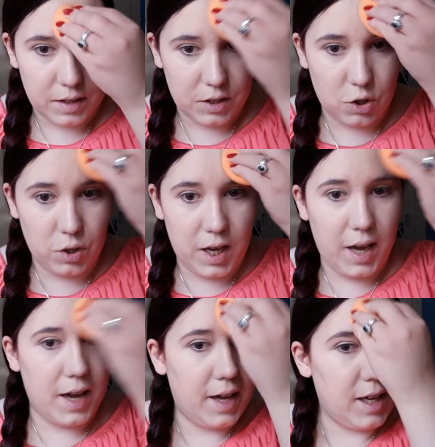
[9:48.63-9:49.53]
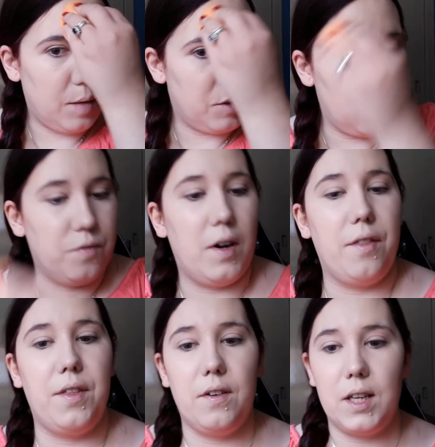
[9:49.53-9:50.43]
So yeah, I am so far
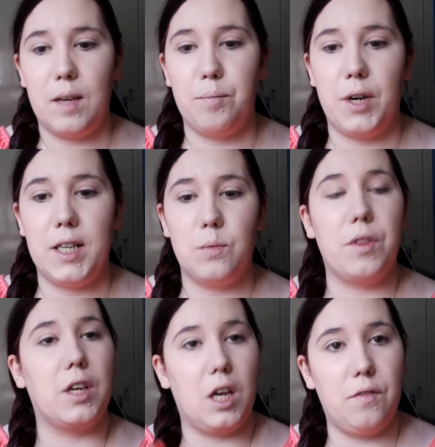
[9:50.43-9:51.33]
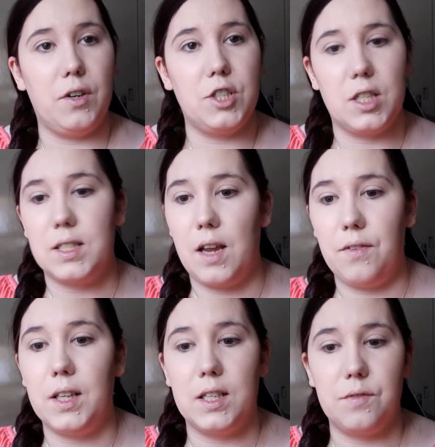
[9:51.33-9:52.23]
thoroughly impressed with the coverage. It
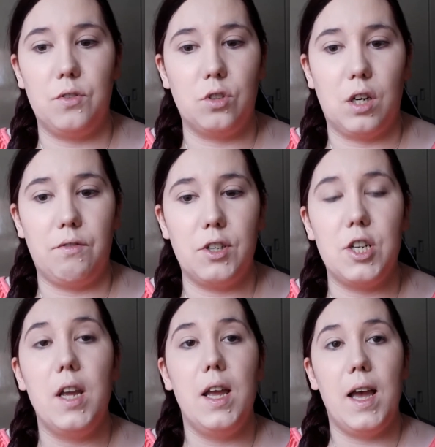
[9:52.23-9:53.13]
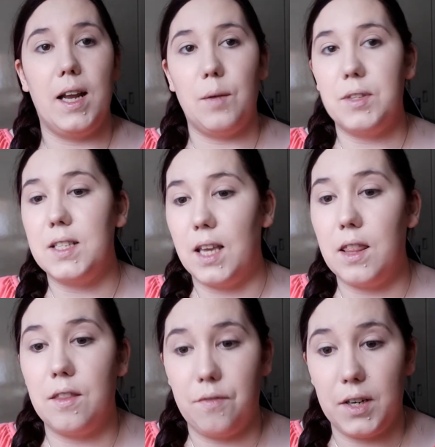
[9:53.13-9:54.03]
definitely is full coverage, and I would say
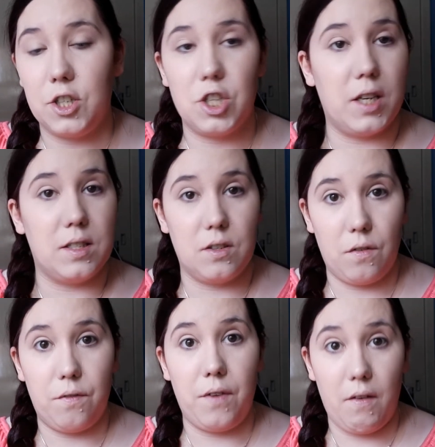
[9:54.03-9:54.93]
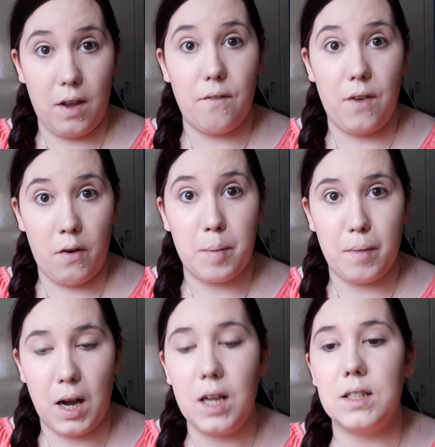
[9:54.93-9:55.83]
the finish is very, very
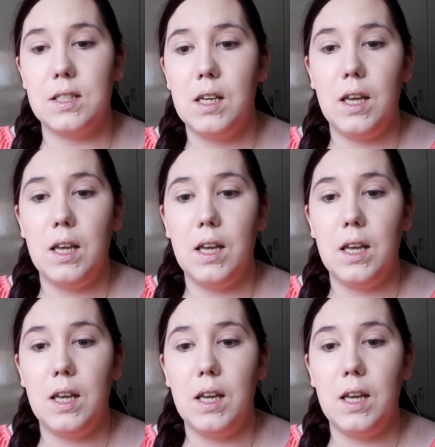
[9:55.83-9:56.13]
matte.